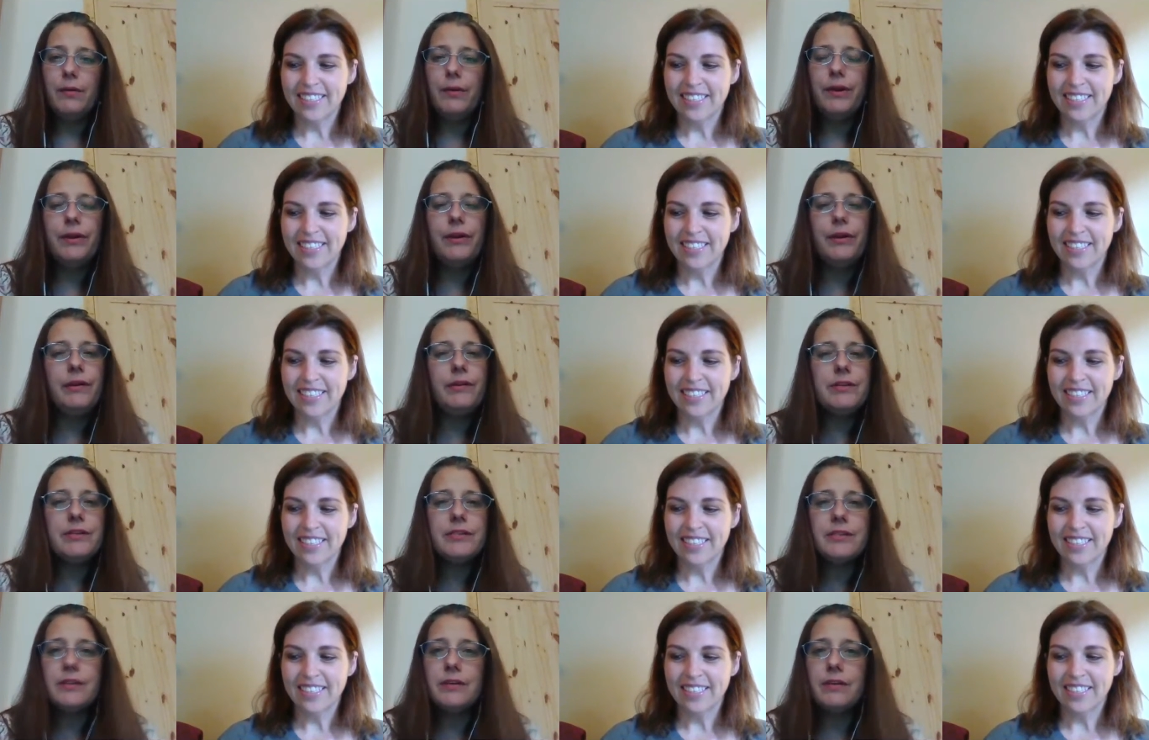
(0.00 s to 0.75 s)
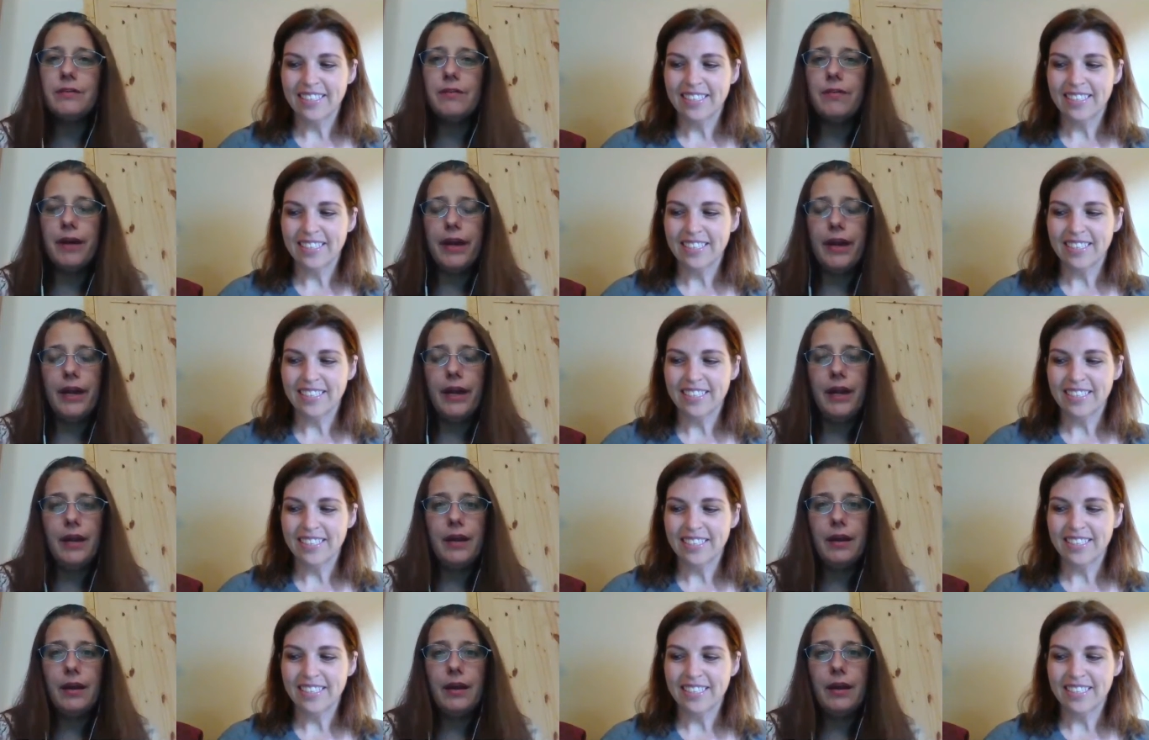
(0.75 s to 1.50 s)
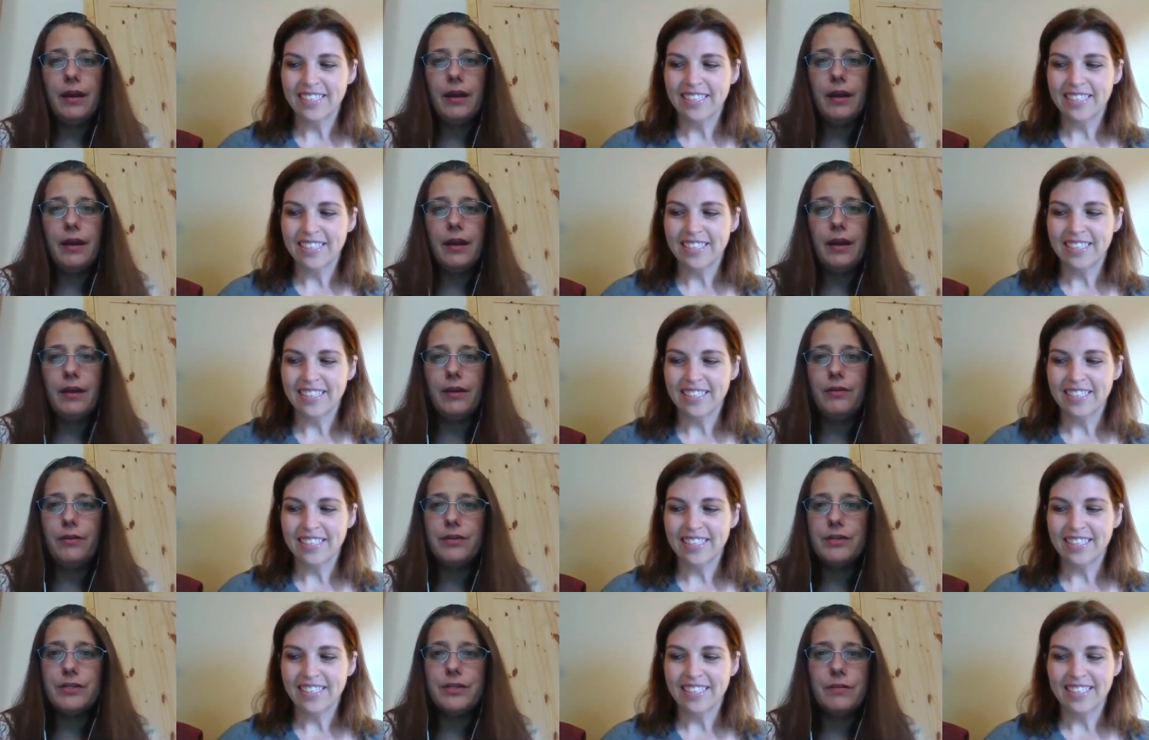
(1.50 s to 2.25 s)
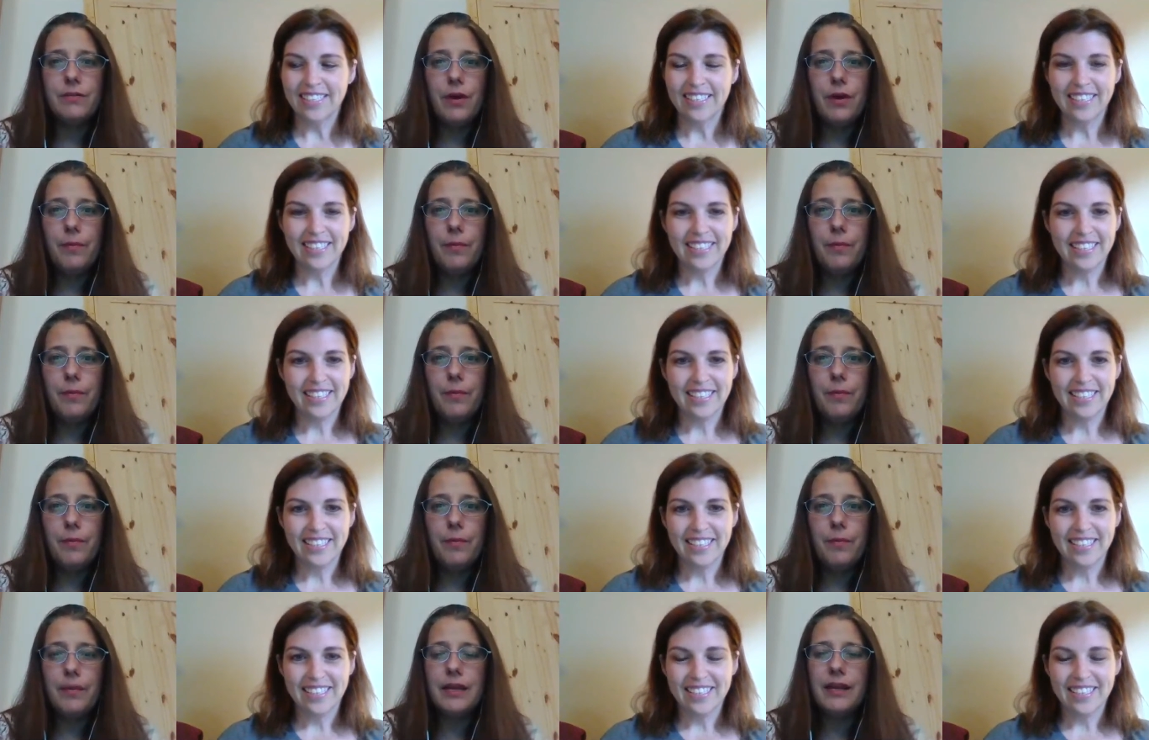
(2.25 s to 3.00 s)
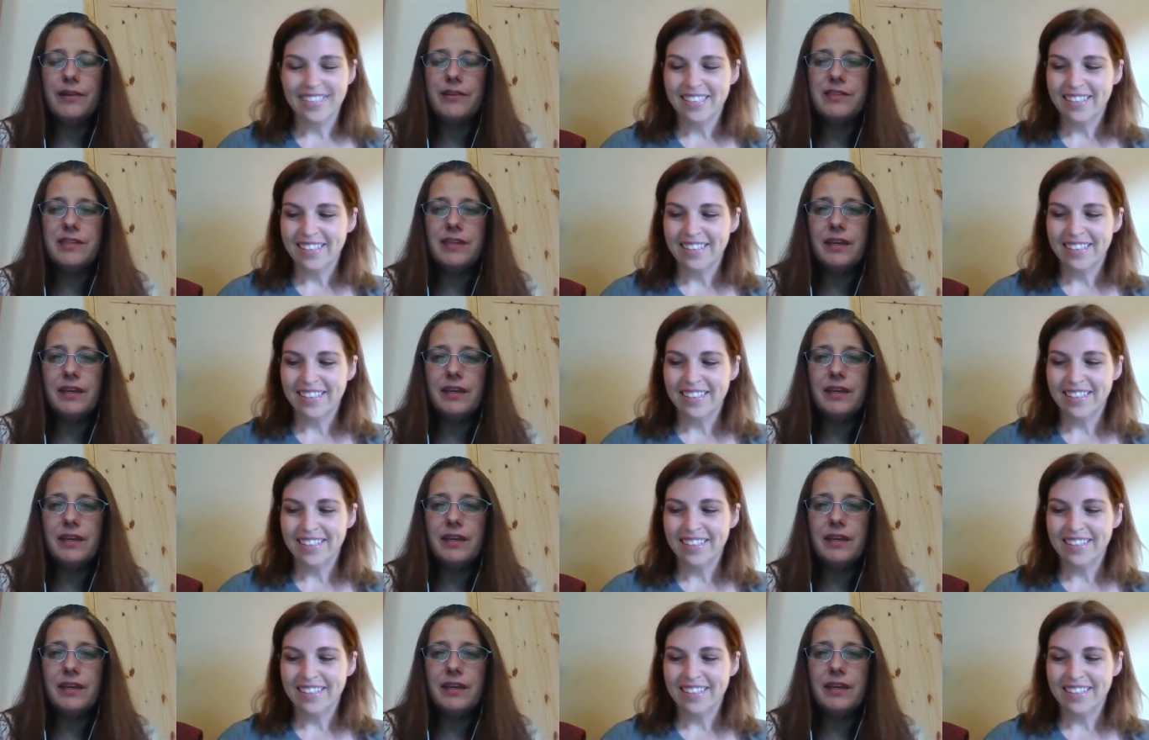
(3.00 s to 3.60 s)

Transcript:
Speaker 1: aren't you just going to write Christian romance?" And I was like,